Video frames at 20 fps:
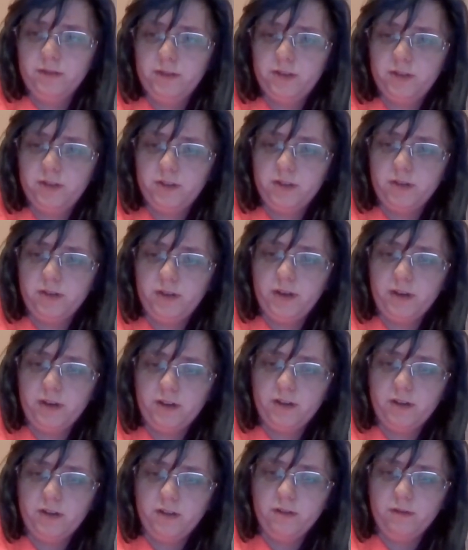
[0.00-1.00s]
so you
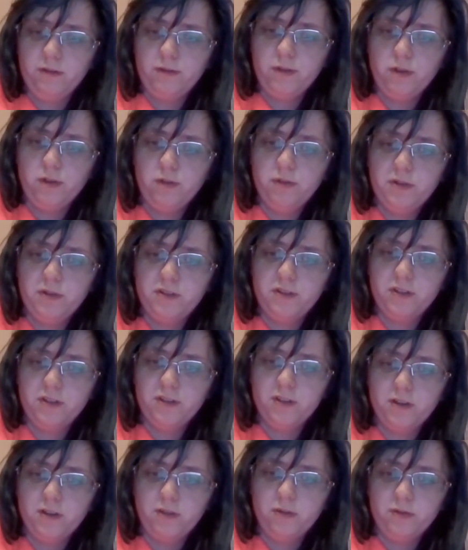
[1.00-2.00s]
can look forward to
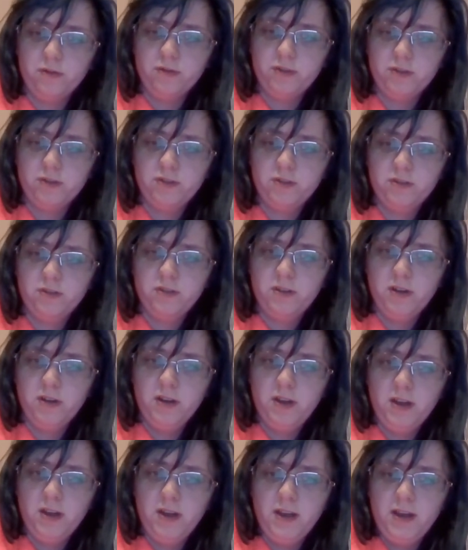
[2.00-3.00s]
those
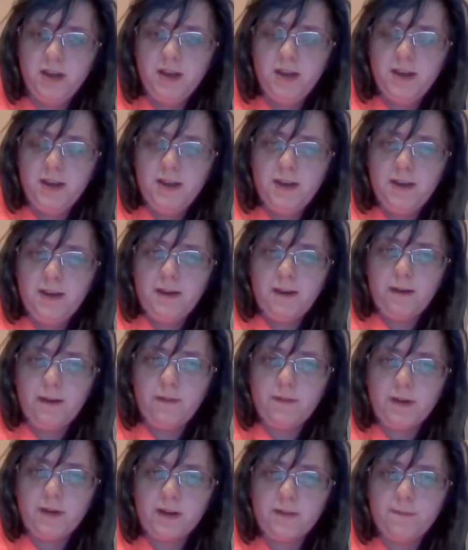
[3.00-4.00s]

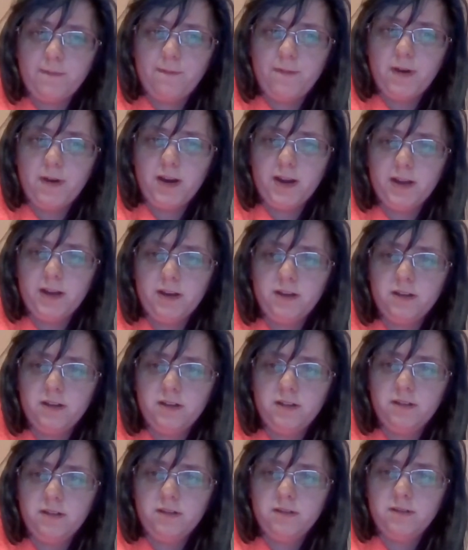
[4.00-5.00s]
if I can find